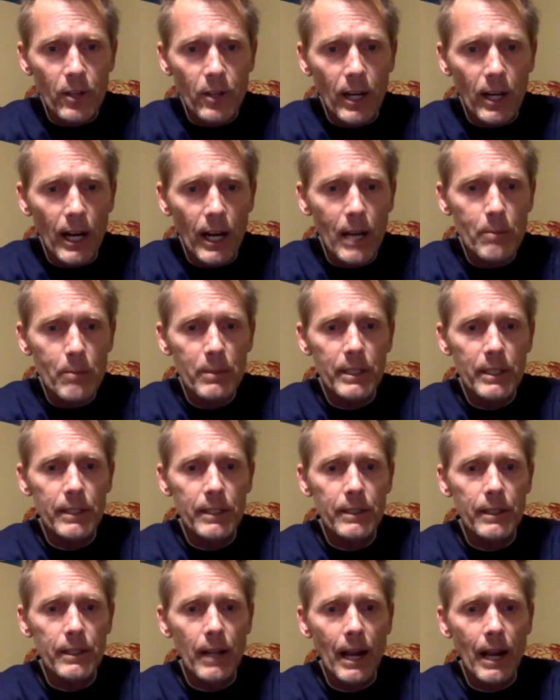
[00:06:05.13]
tribe
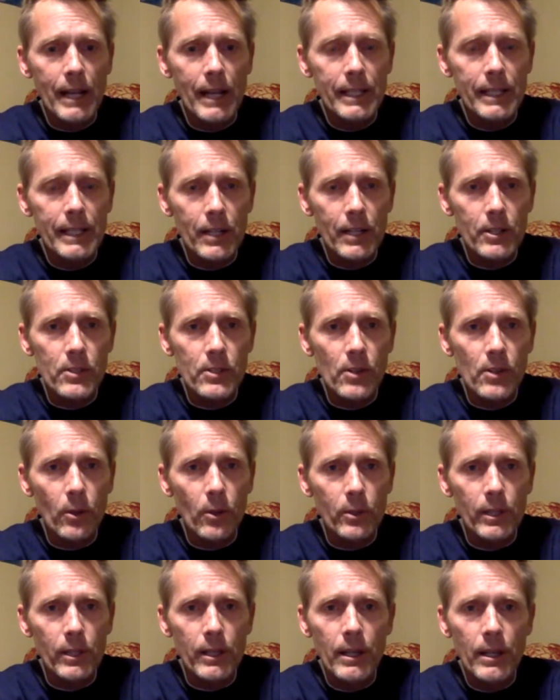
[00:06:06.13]
in
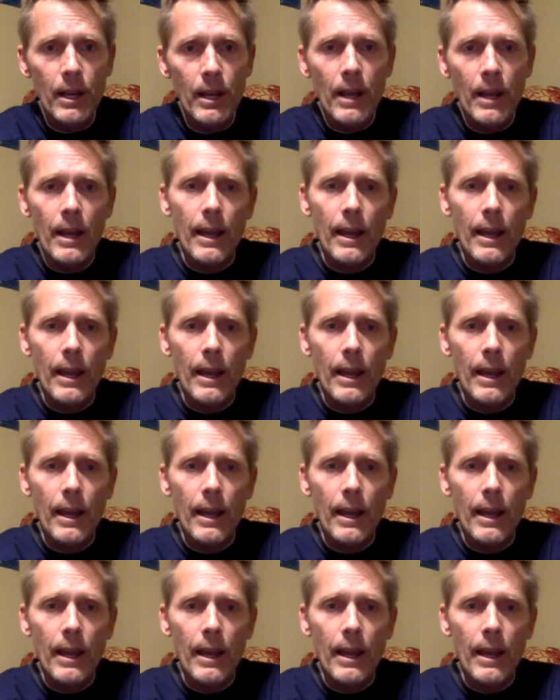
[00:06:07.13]
Arizona,